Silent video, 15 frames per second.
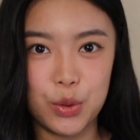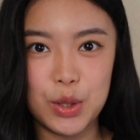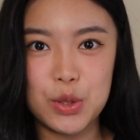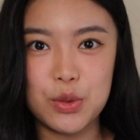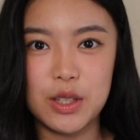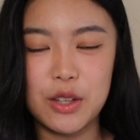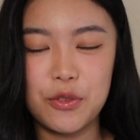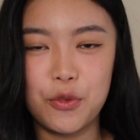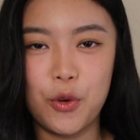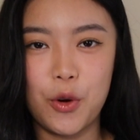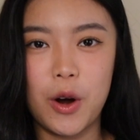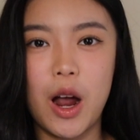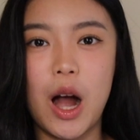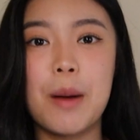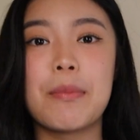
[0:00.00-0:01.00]

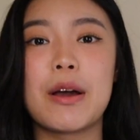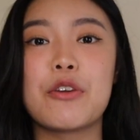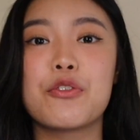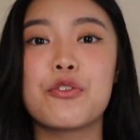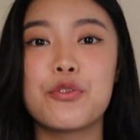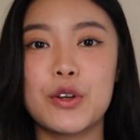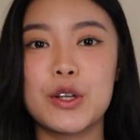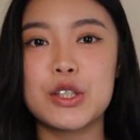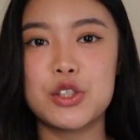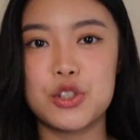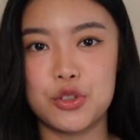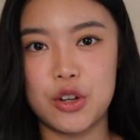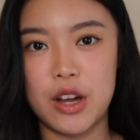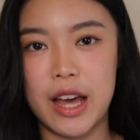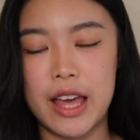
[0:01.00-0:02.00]
324 on my
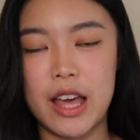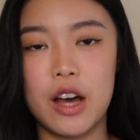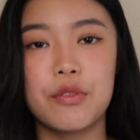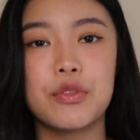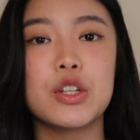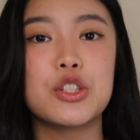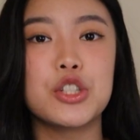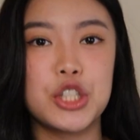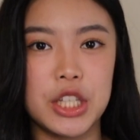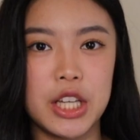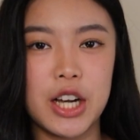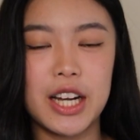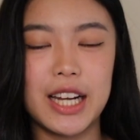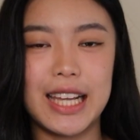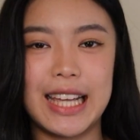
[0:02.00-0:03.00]
first try of the
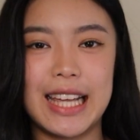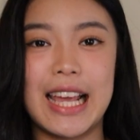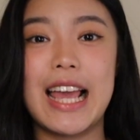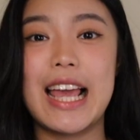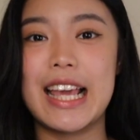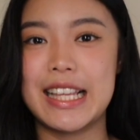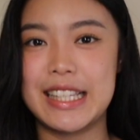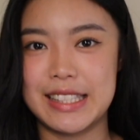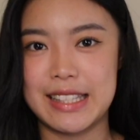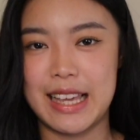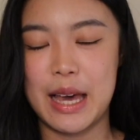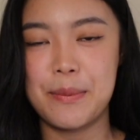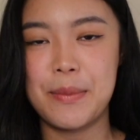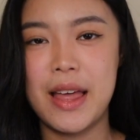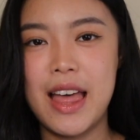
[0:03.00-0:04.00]
GRE
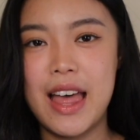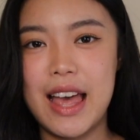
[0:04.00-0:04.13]
exam,